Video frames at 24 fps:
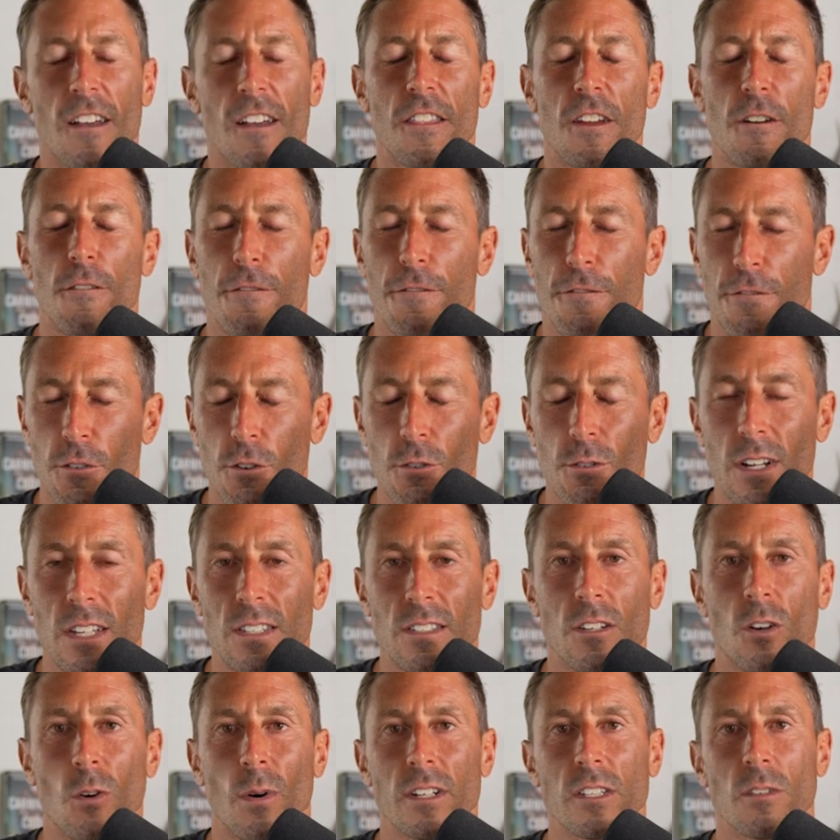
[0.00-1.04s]
Their fruit
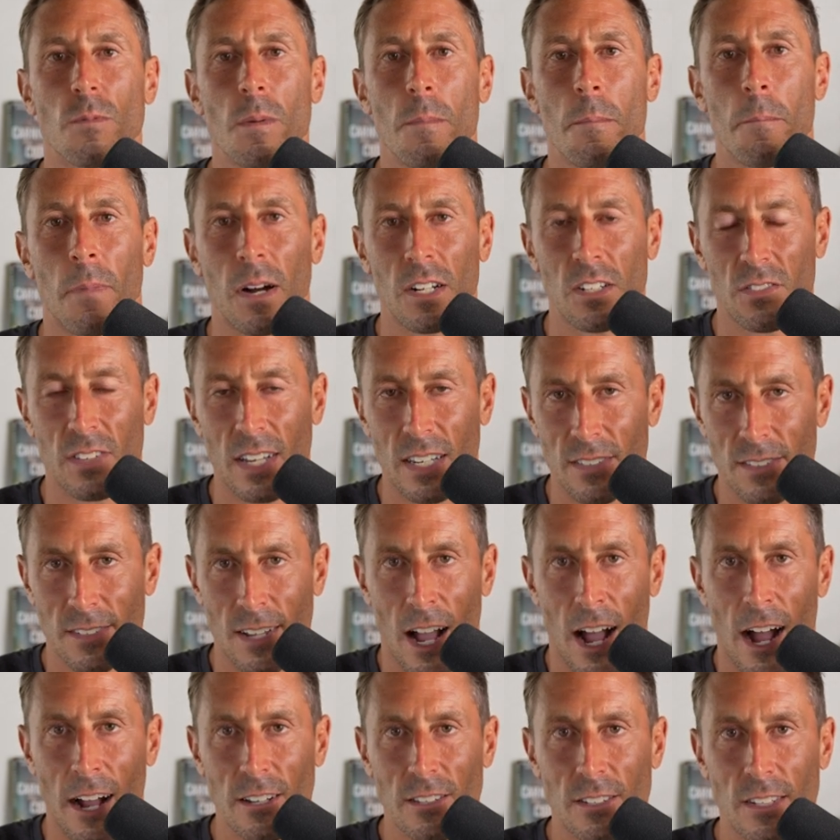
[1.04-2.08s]
is going to be much less
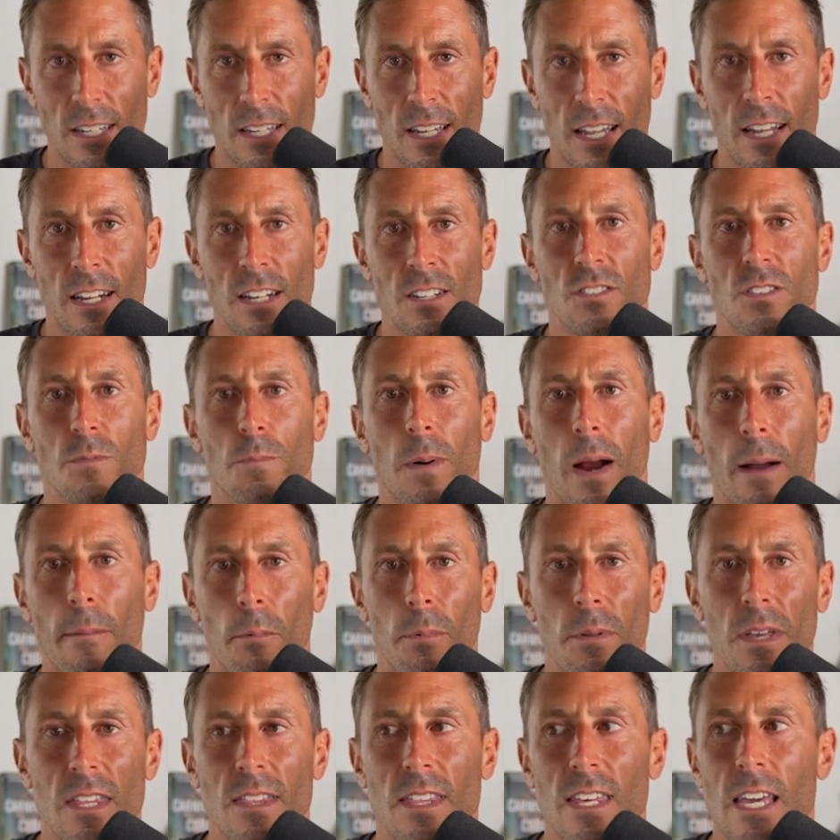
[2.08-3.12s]
toxic and is
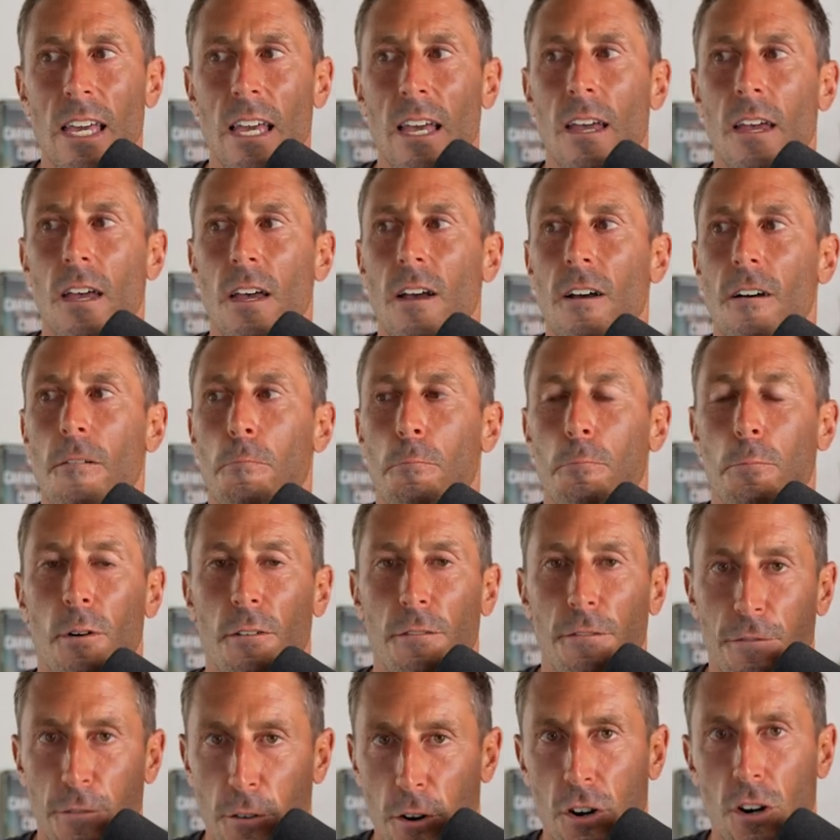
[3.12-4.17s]
probably the
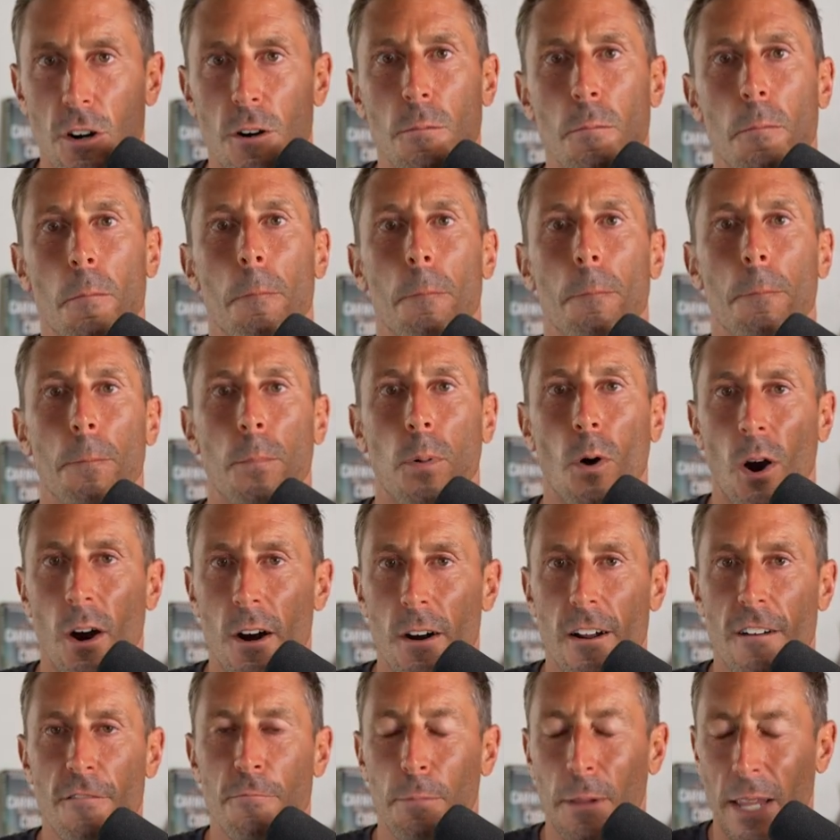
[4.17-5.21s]
preferred
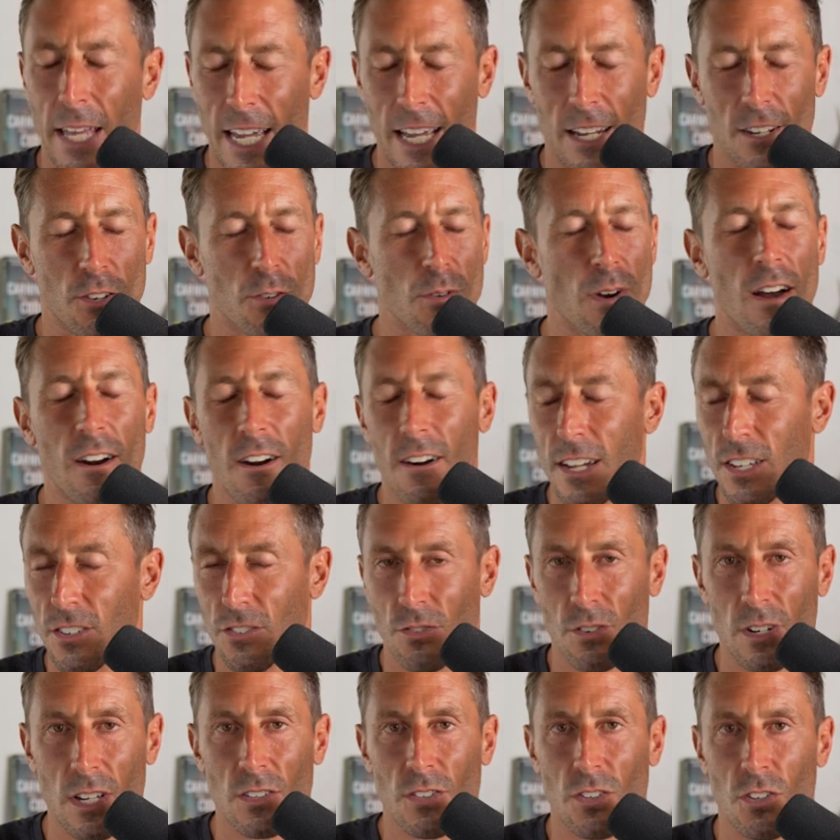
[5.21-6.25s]
part of plant throughout our
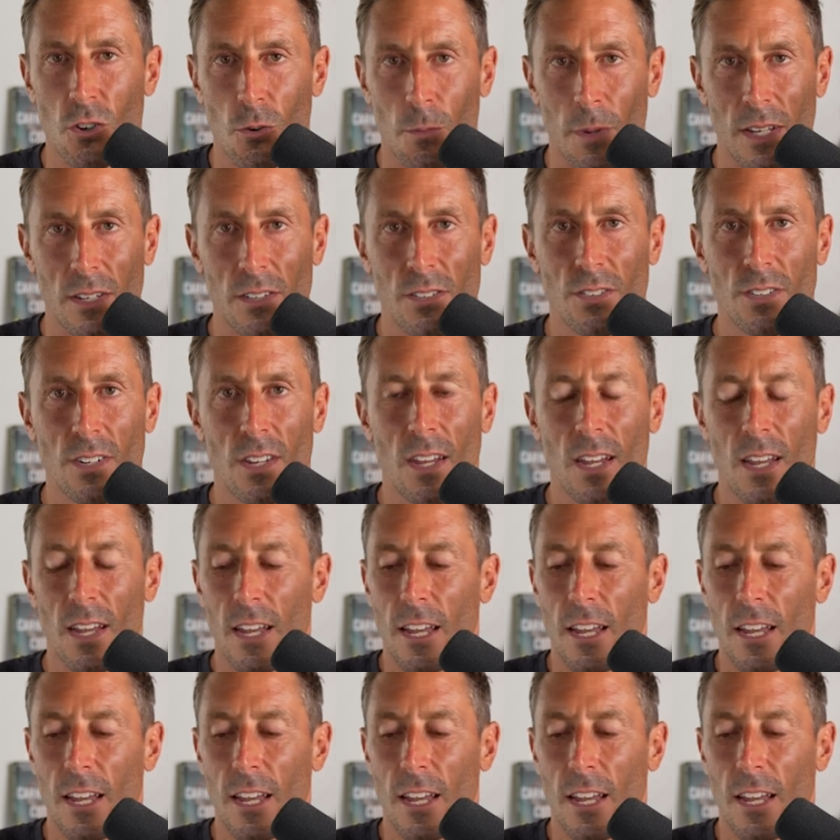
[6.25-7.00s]
history as humans.